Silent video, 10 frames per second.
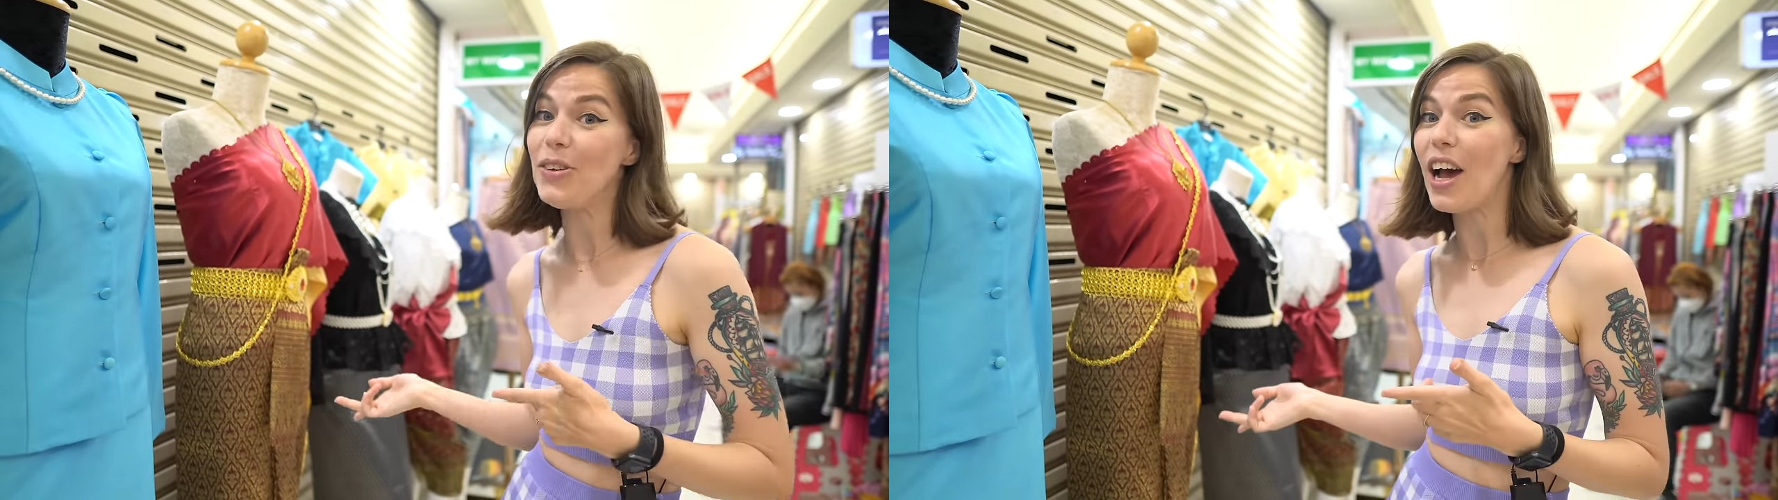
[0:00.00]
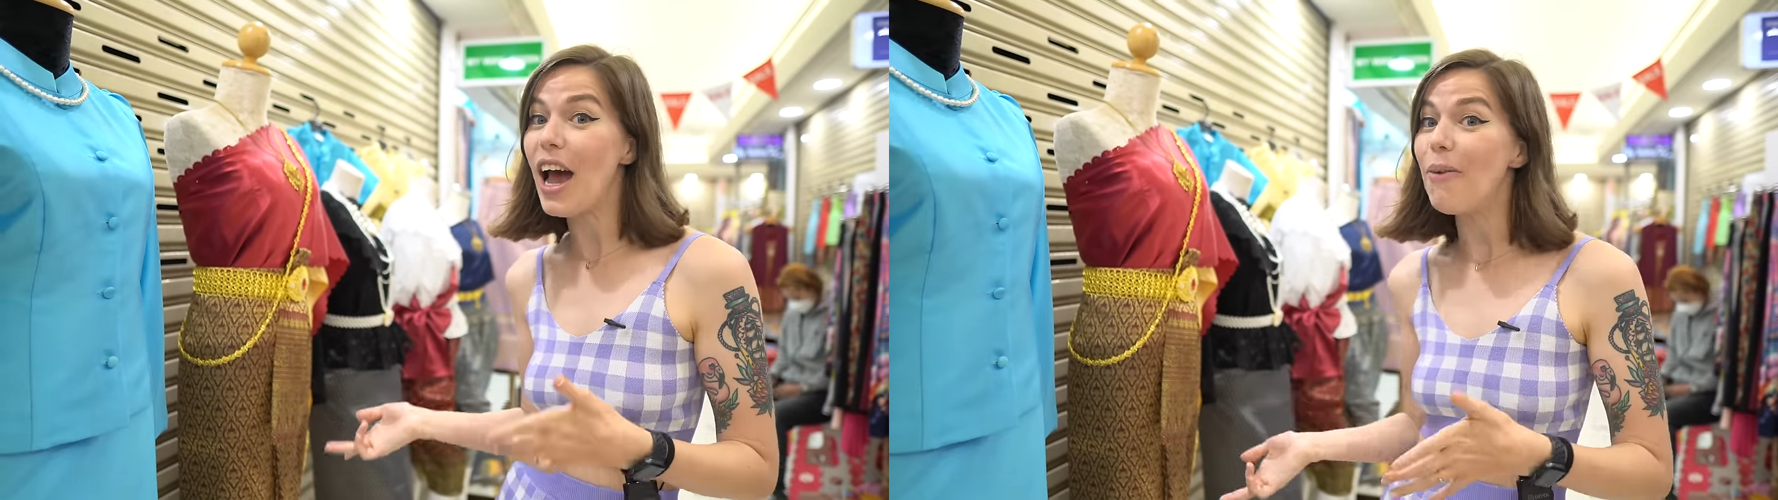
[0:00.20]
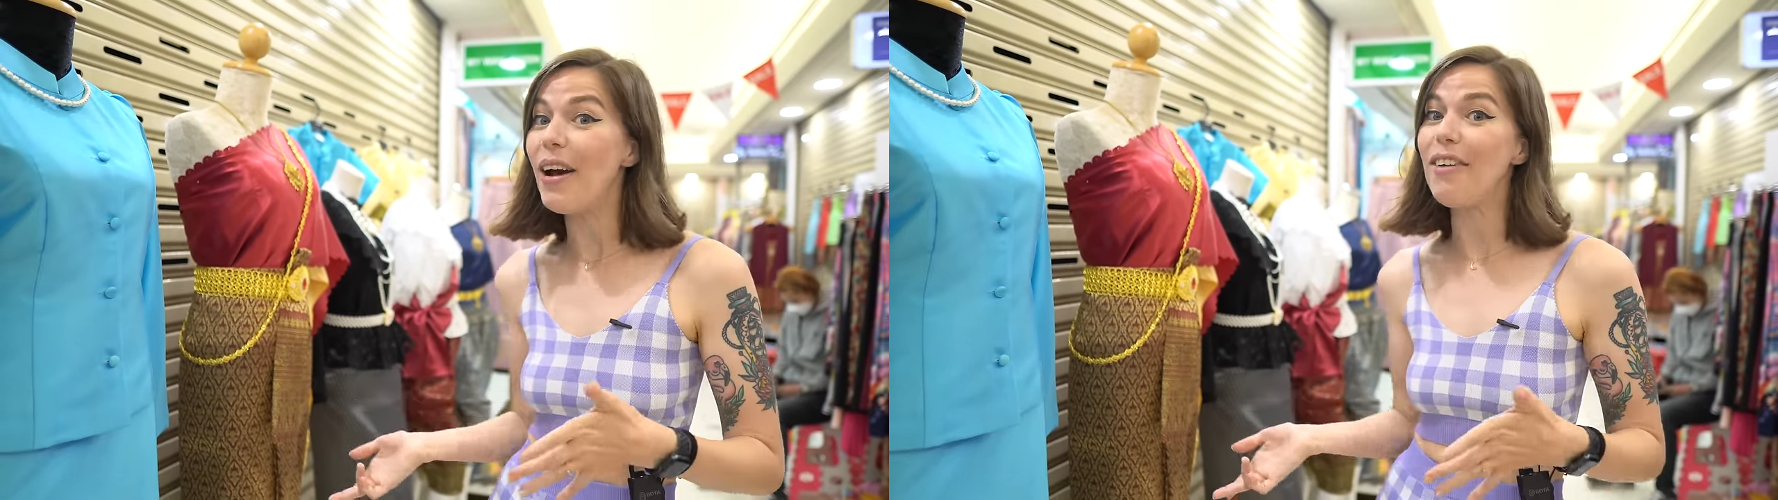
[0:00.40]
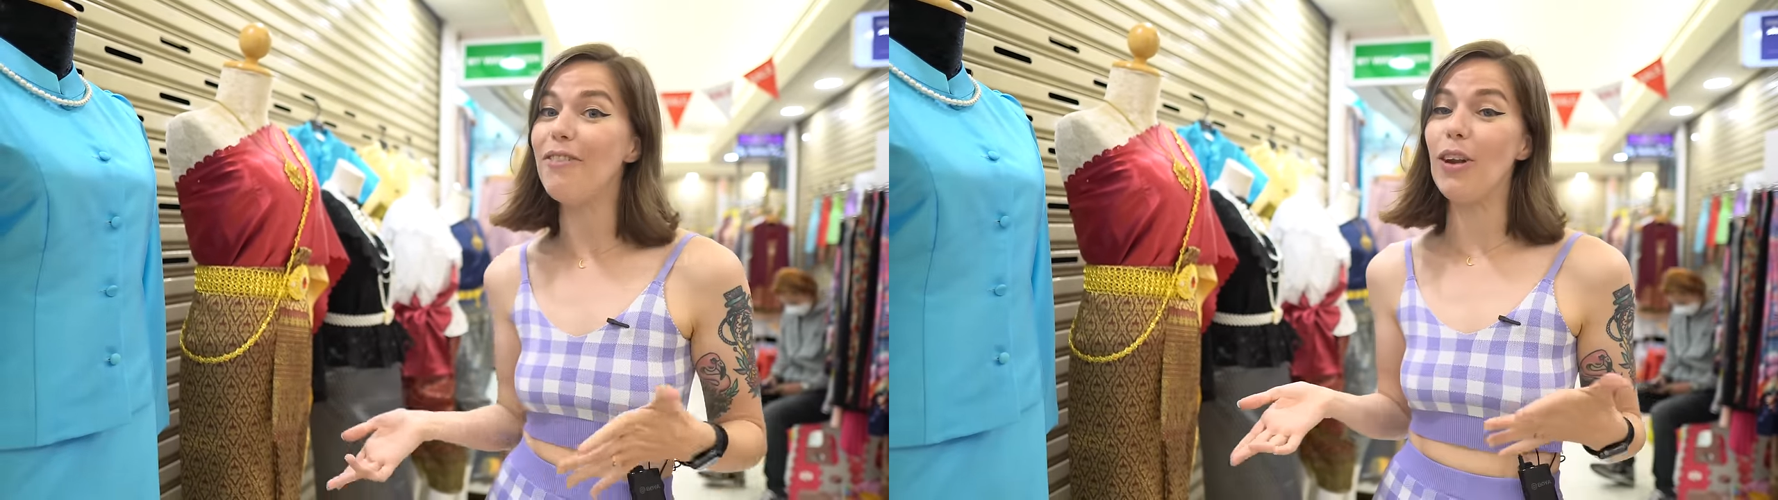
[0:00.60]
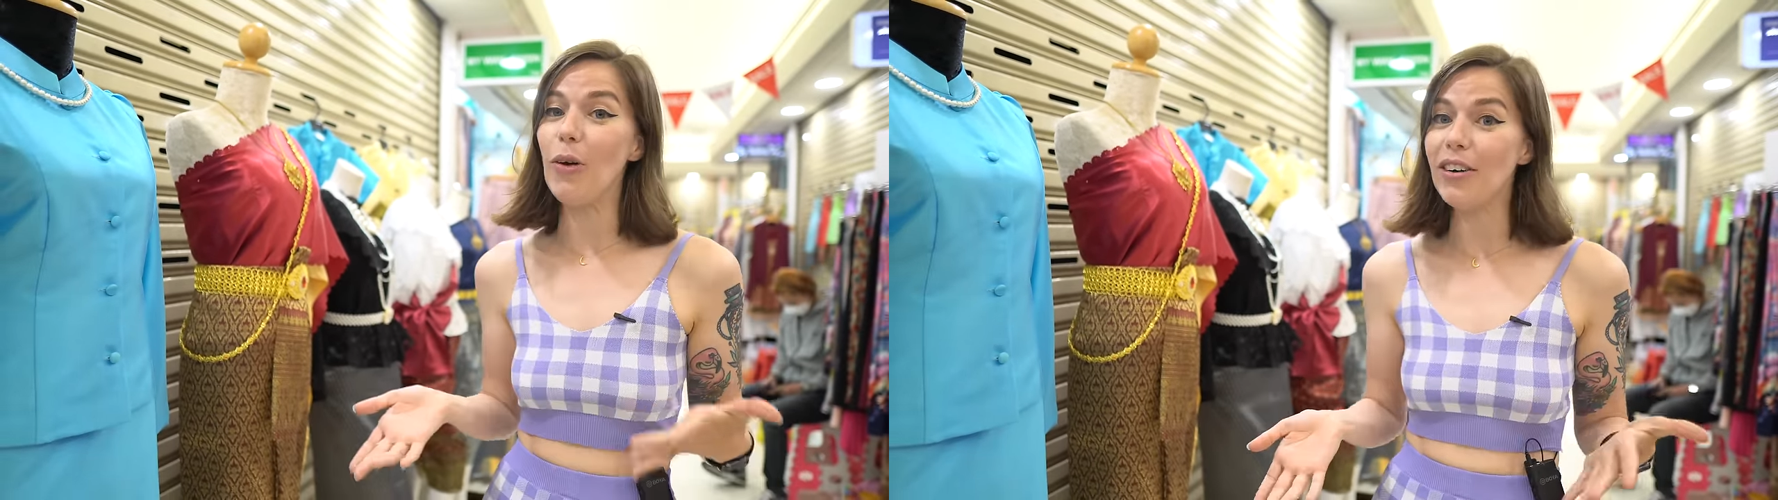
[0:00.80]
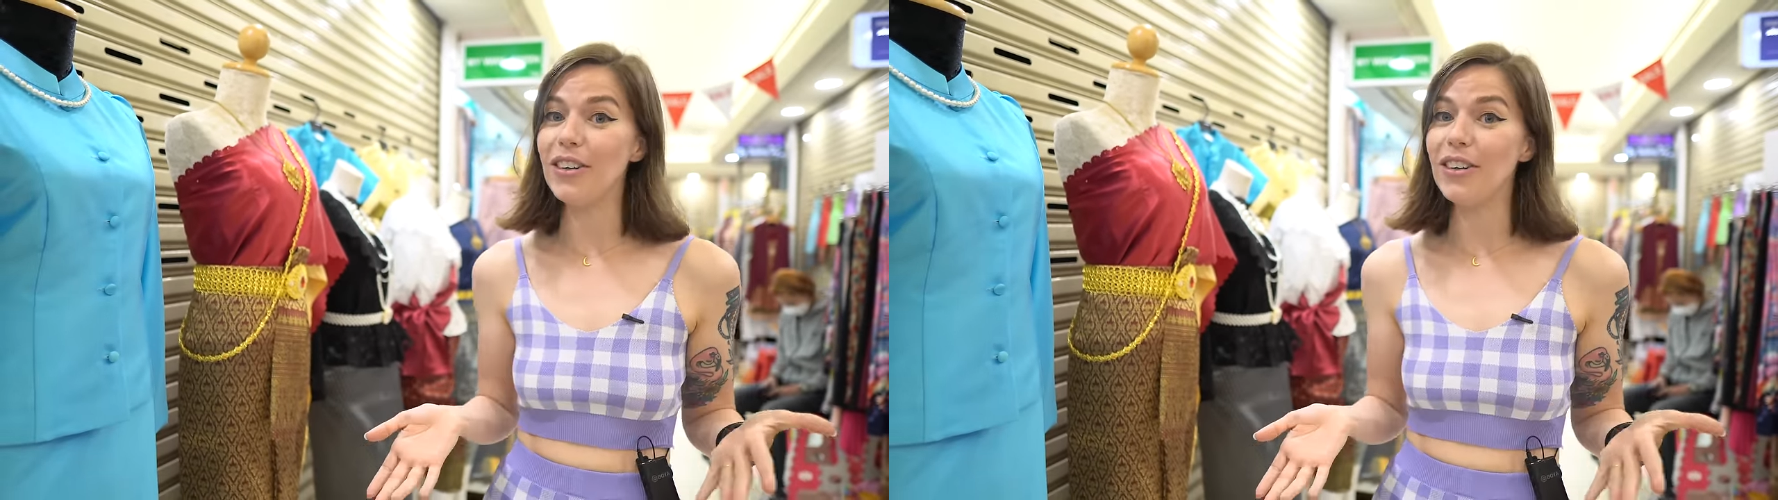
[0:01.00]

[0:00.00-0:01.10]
which I wear for Loi